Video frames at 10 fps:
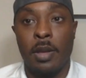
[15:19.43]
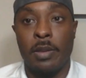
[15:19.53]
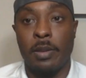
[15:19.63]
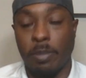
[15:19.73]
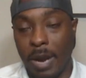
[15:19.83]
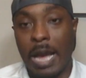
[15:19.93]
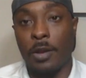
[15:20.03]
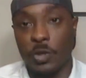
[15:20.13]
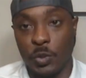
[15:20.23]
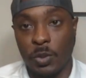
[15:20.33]
the
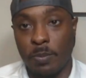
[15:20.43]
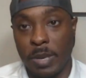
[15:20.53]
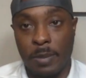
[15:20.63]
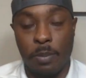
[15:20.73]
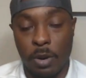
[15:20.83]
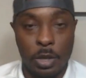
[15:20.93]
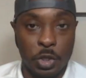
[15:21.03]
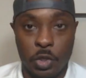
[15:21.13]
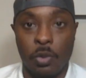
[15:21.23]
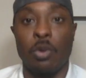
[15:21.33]
Browns would be pretty
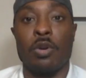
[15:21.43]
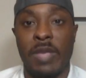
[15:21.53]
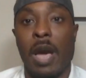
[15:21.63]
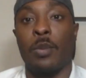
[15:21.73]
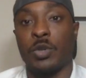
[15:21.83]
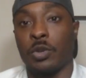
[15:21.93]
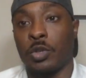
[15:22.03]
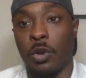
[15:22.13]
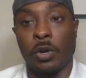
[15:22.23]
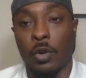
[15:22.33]
screwed if that was their
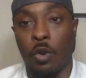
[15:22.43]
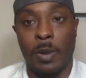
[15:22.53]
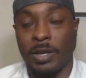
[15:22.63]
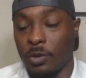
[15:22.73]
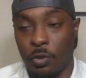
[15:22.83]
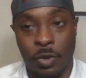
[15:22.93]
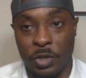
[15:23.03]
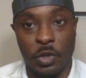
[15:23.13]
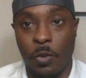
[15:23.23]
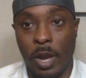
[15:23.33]
starting quarterback the
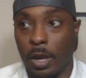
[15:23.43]
rest of the way.